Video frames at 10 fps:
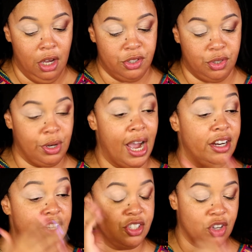to kind
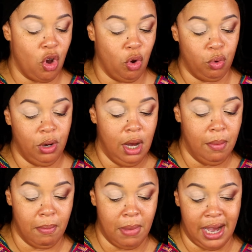of just coat
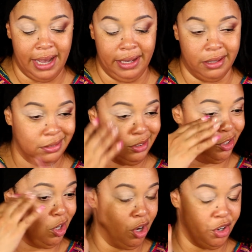my, you
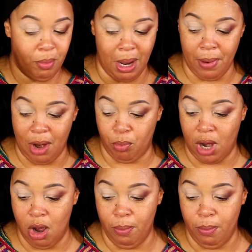know, under my brow